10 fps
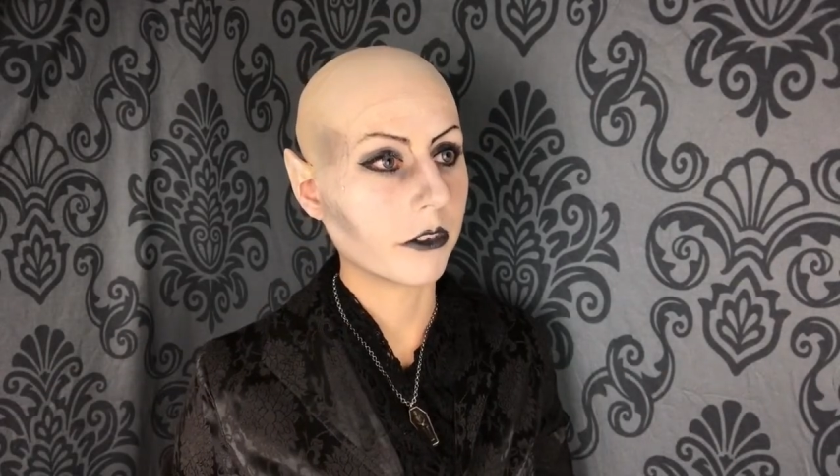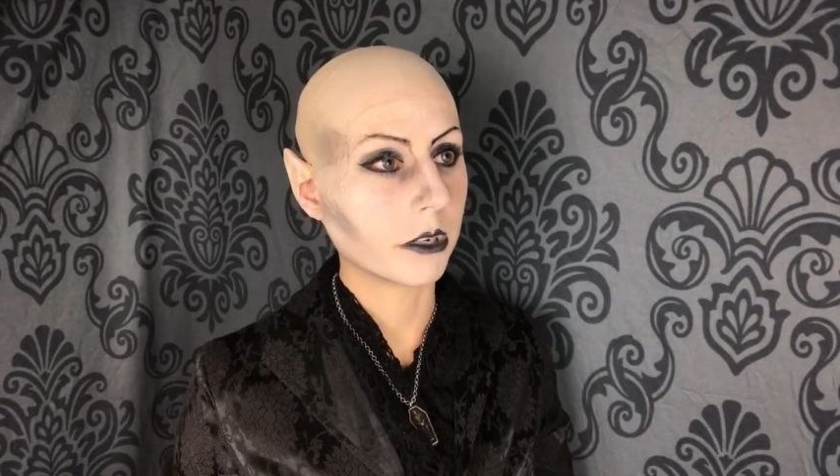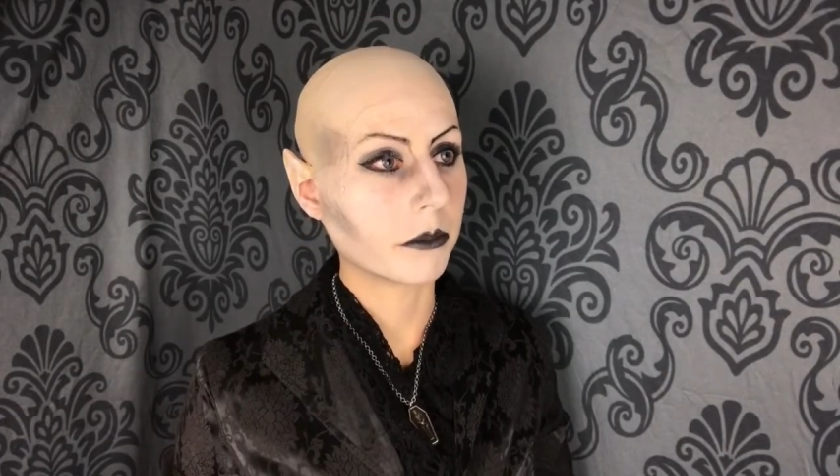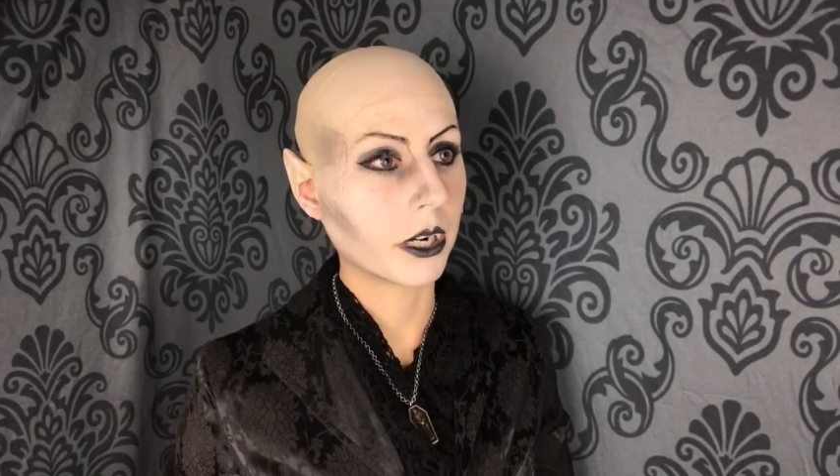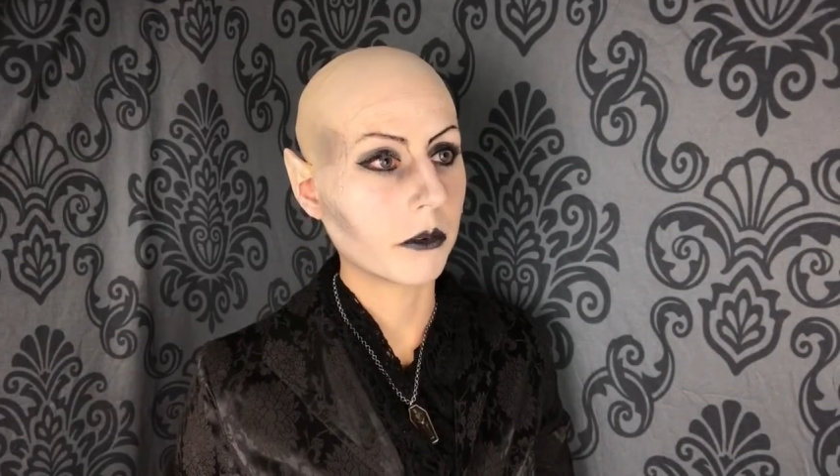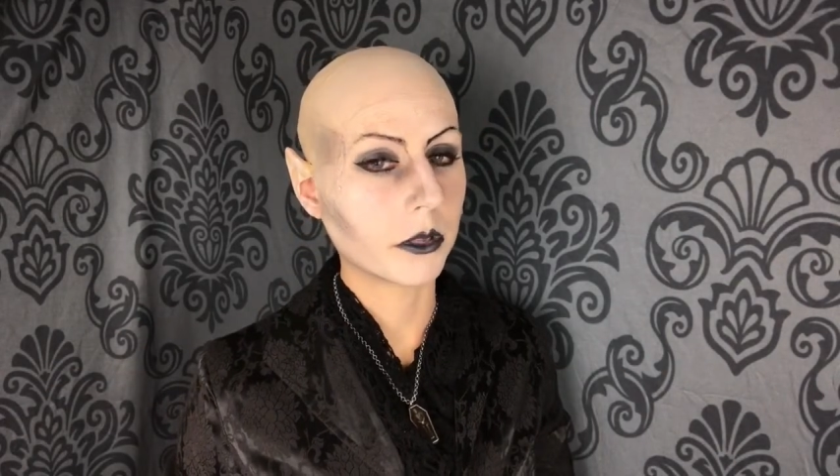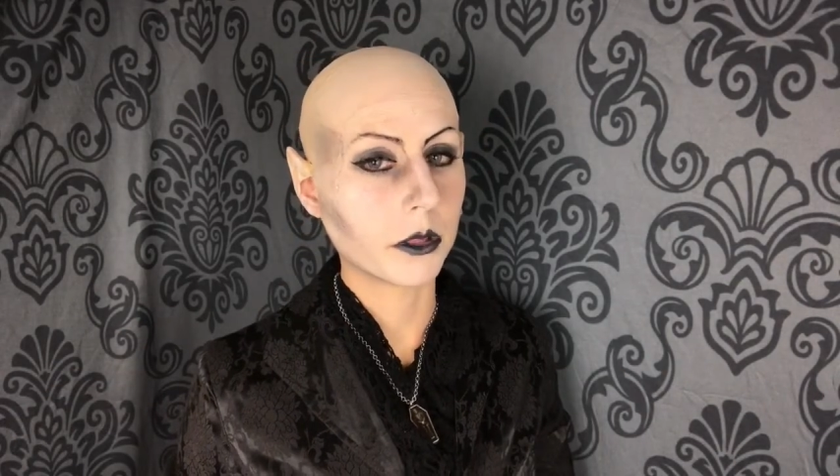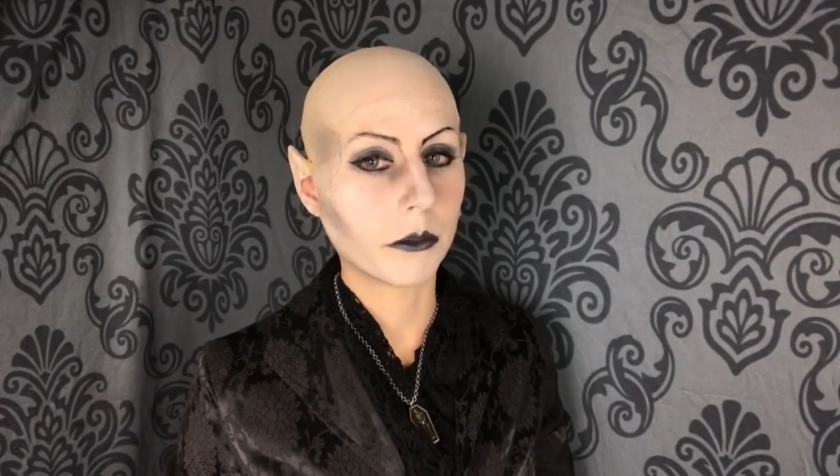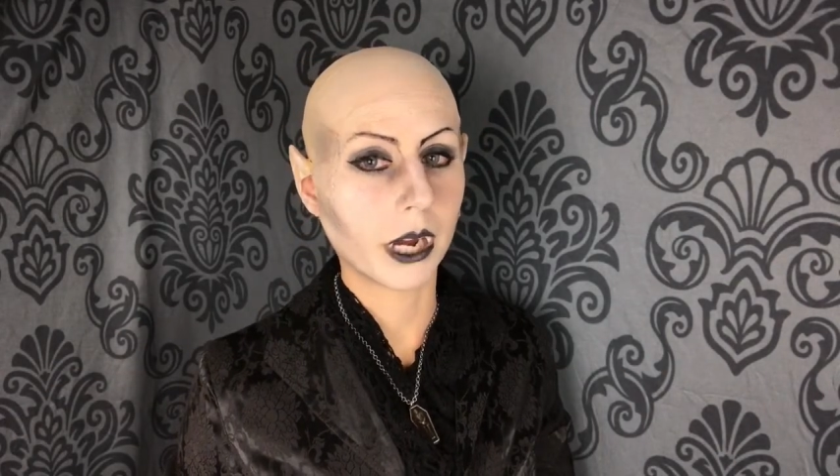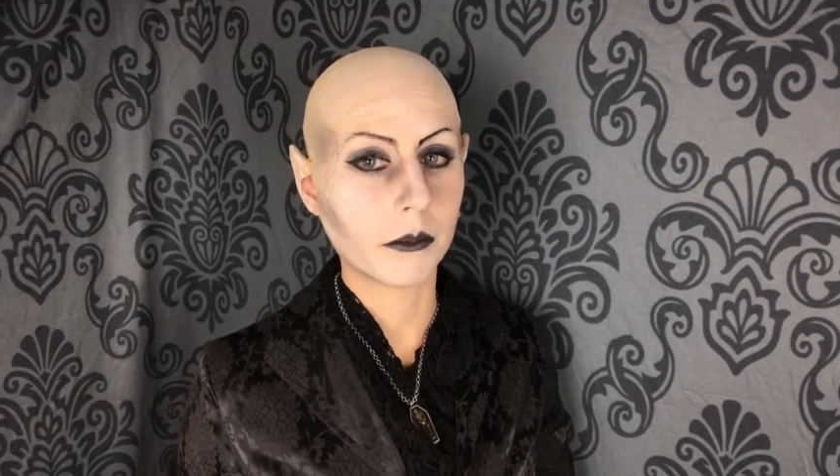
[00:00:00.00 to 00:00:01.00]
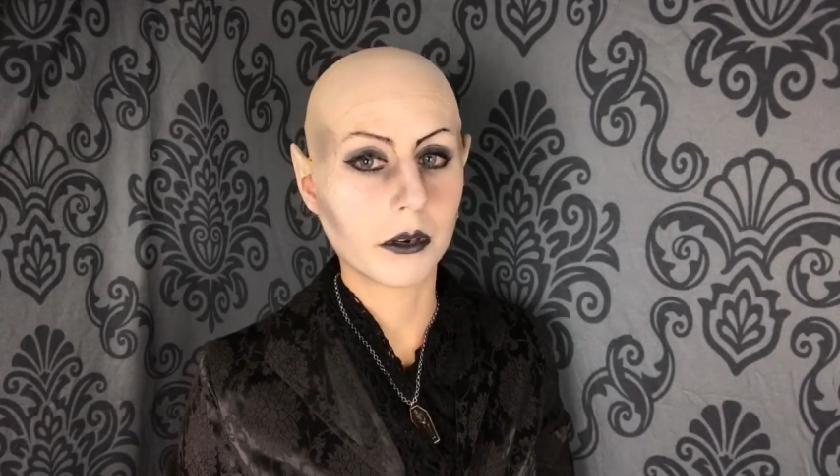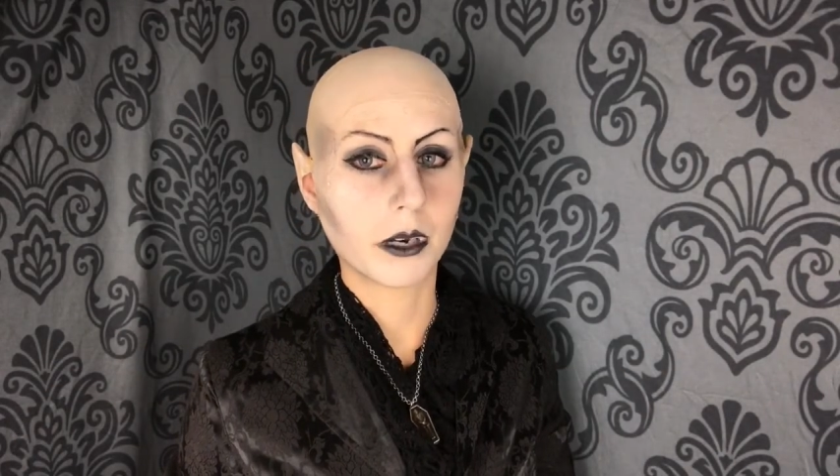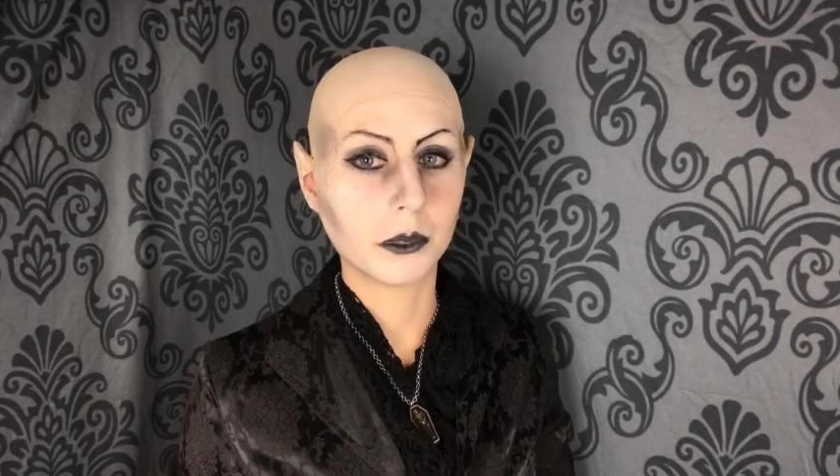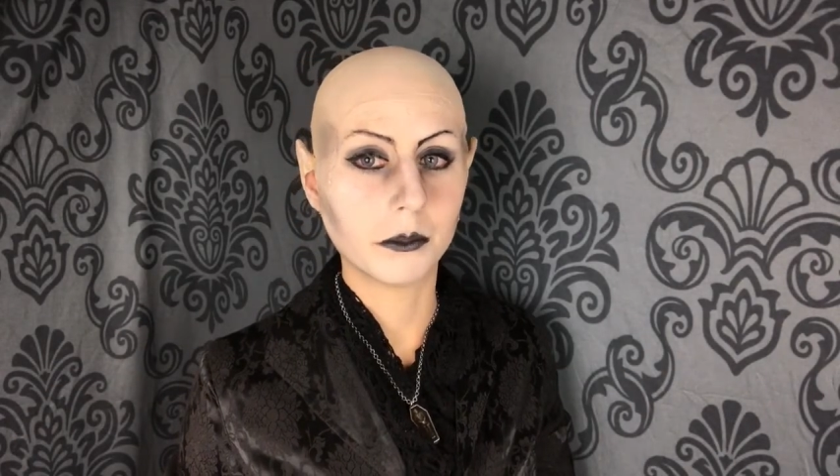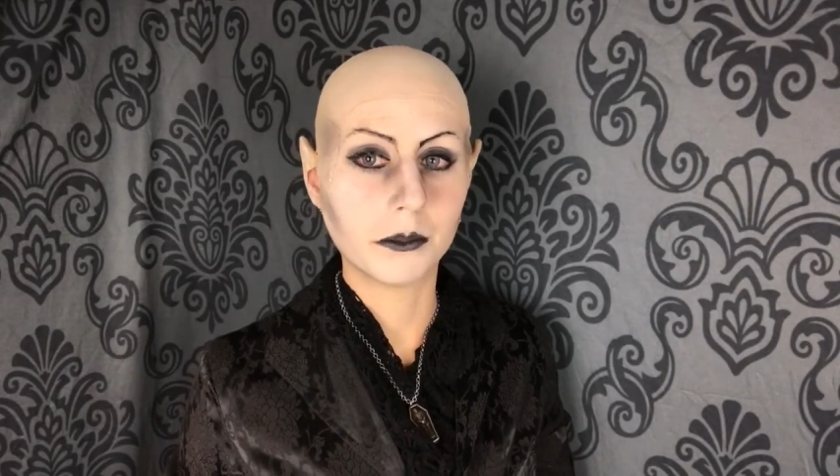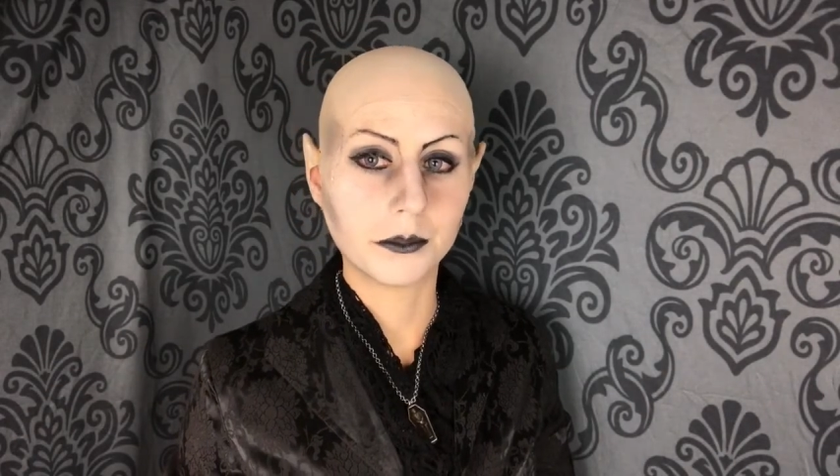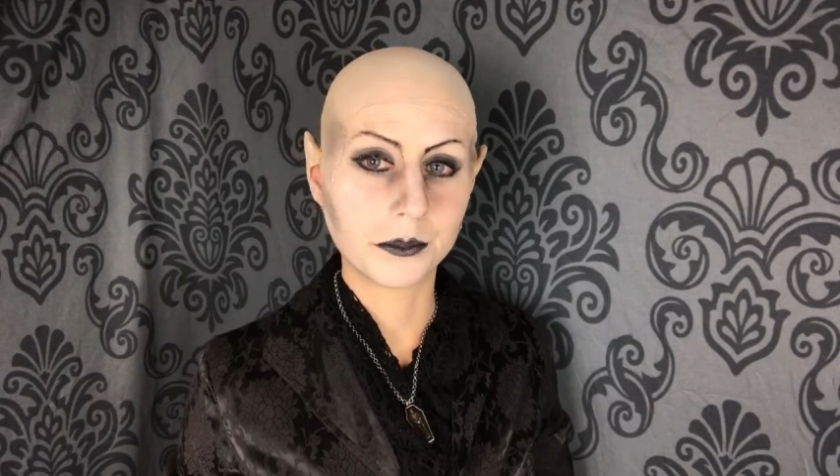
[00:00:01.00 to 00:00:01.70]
vampire with the rat problem.